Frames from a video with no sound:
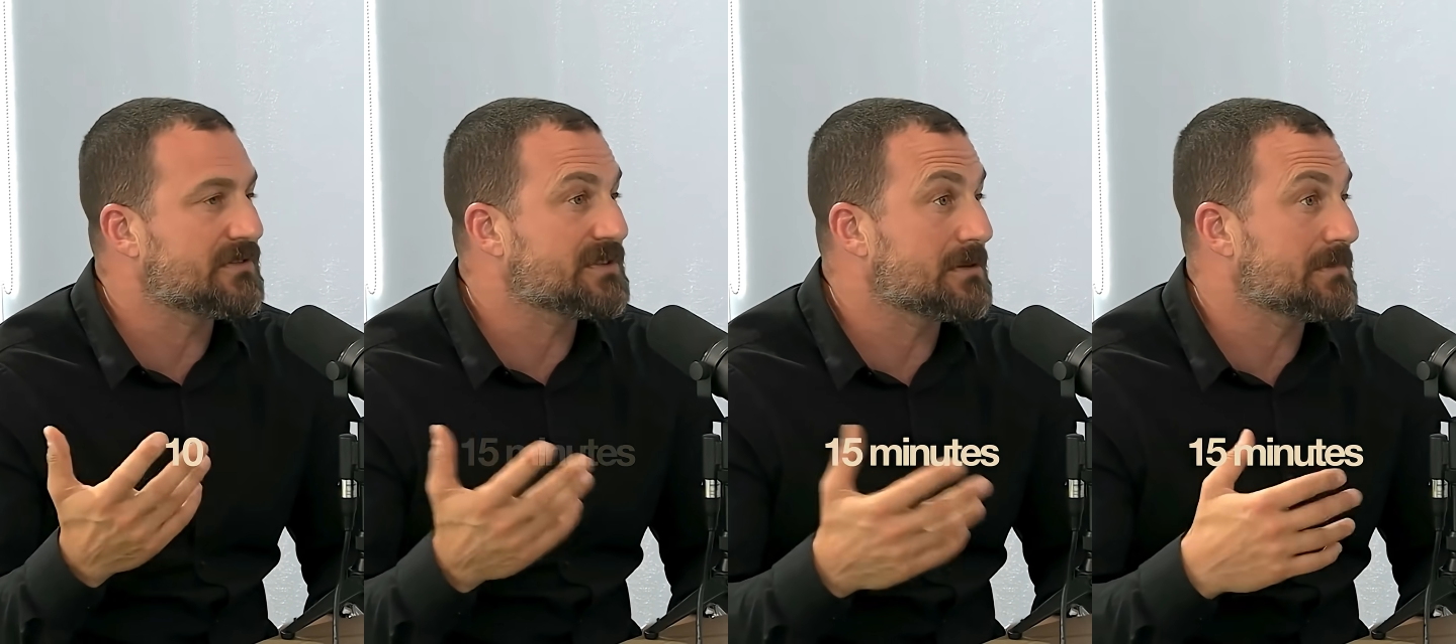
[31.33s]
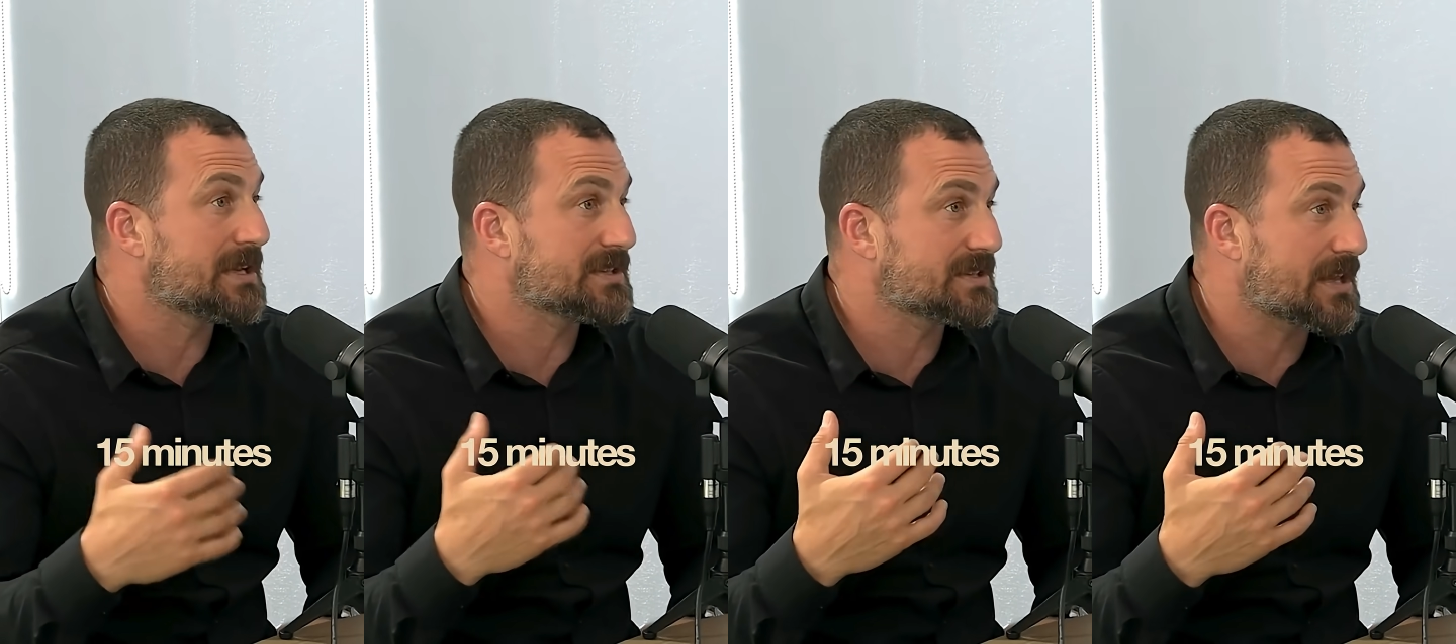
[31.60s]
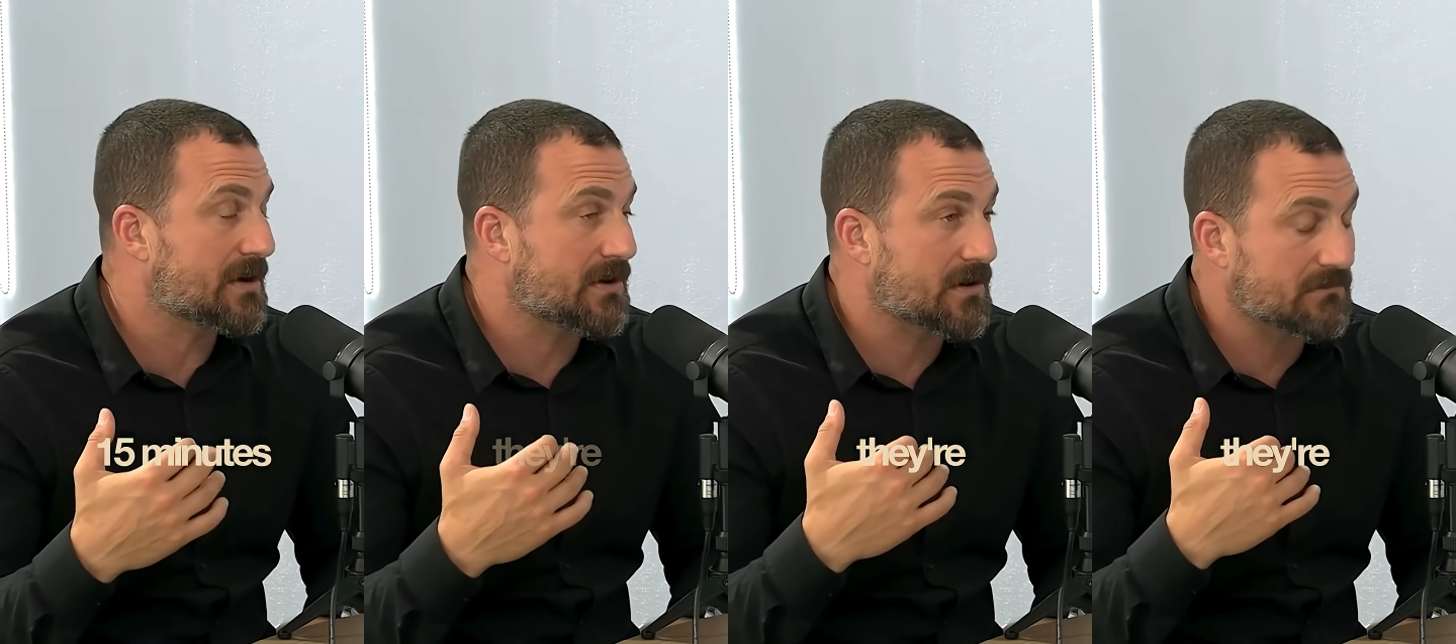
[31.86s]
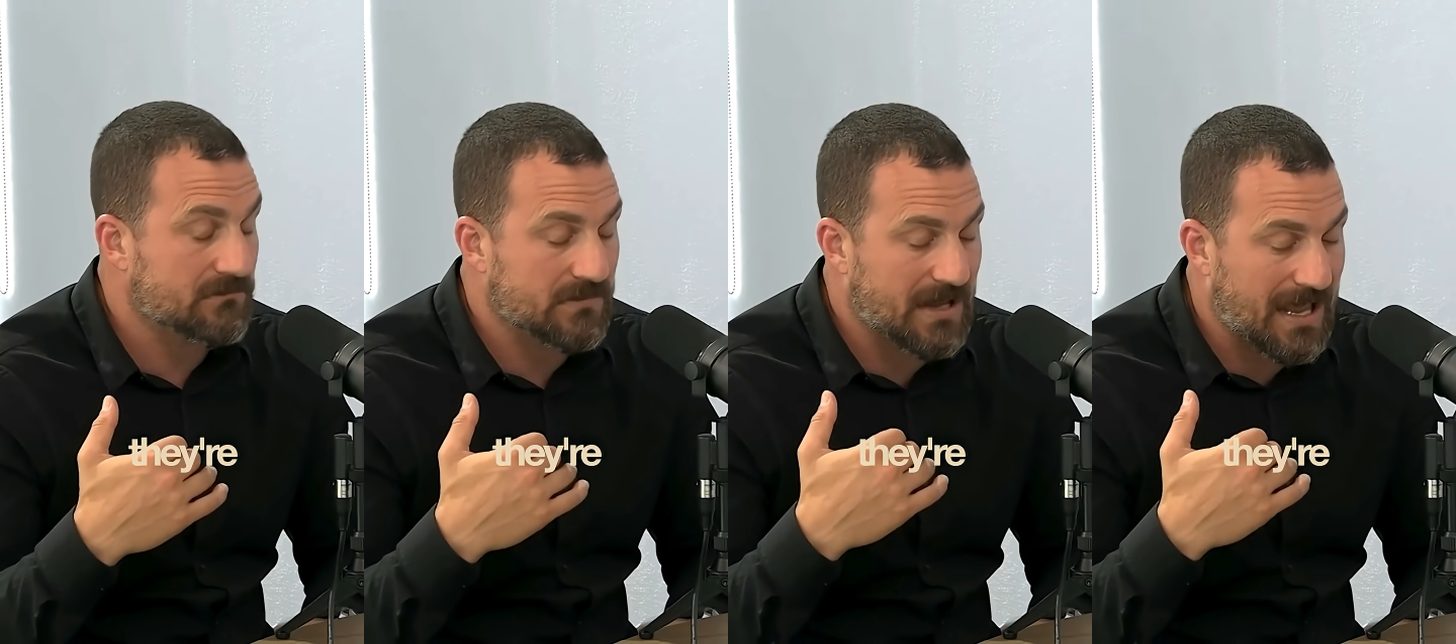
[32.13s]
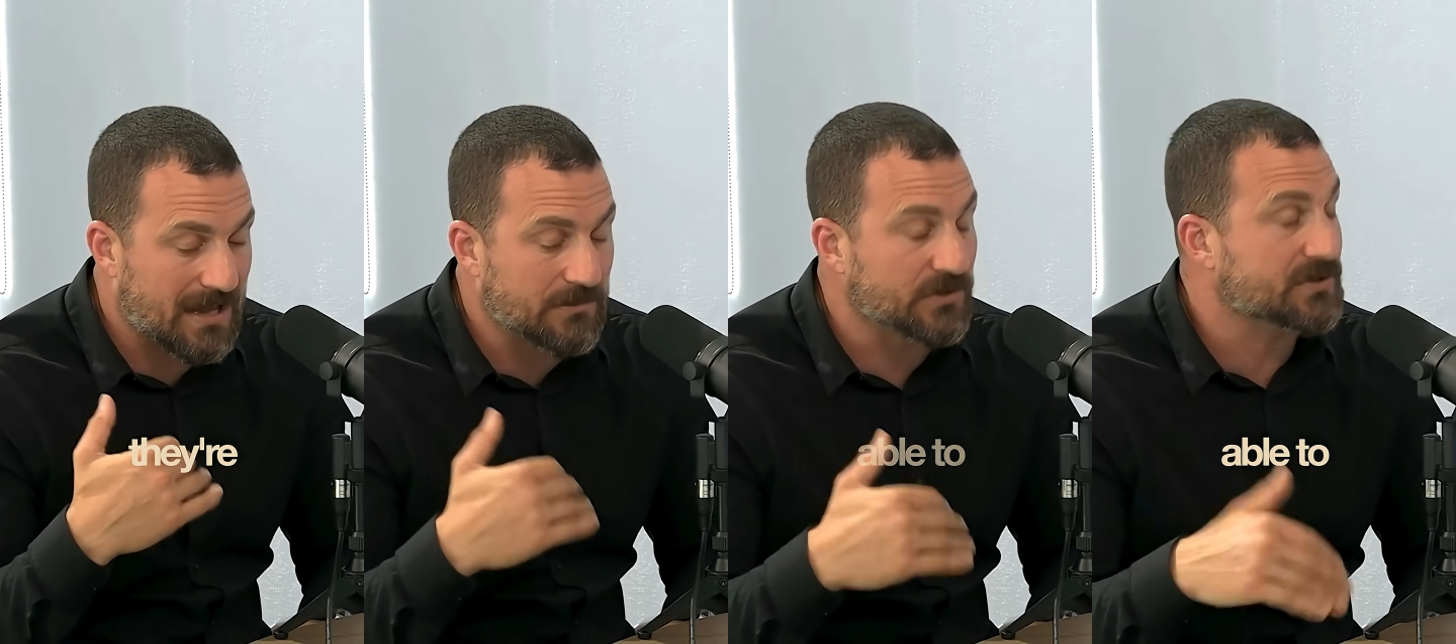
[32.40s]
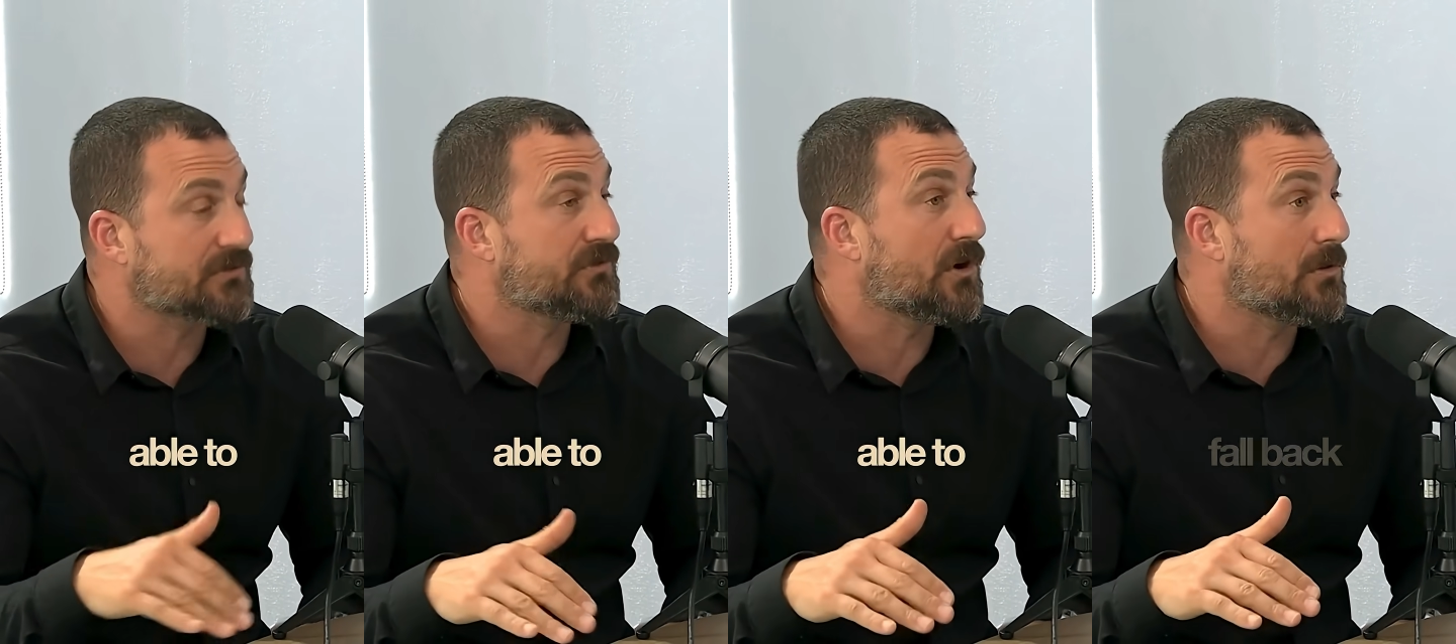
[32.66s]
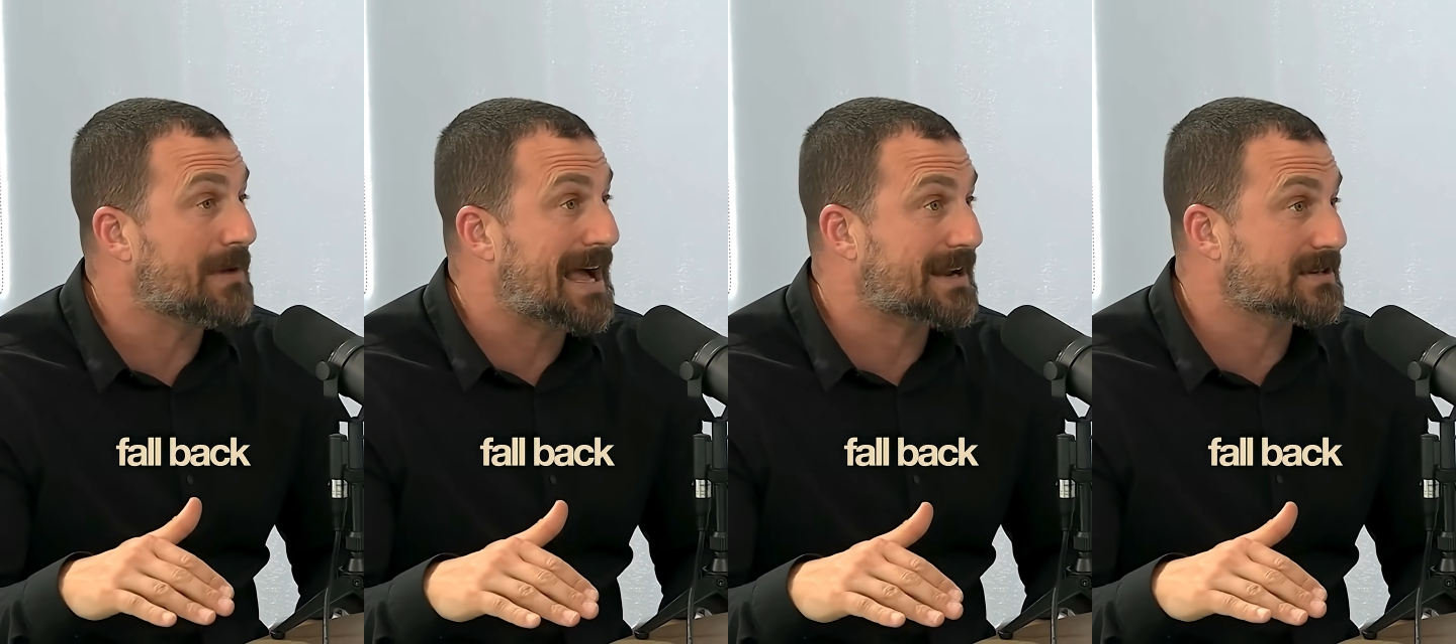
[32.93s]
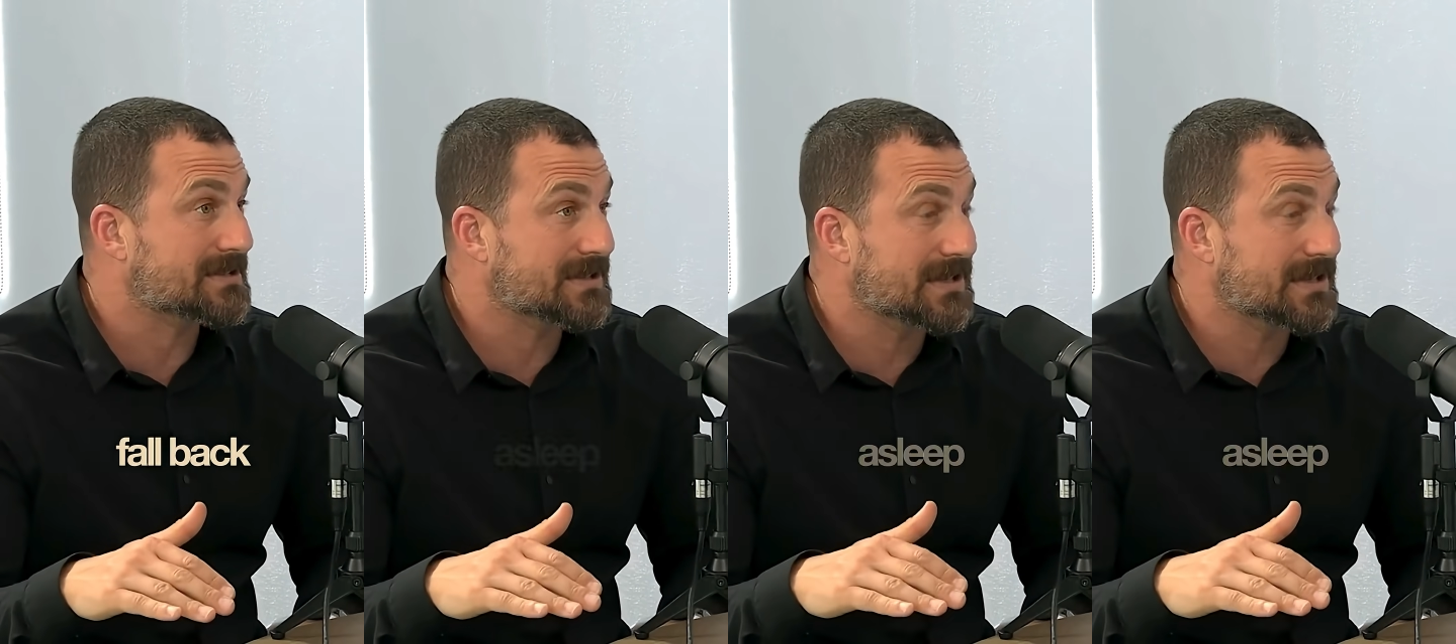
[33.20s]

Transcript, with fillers: 15 minutes, they're able to fall back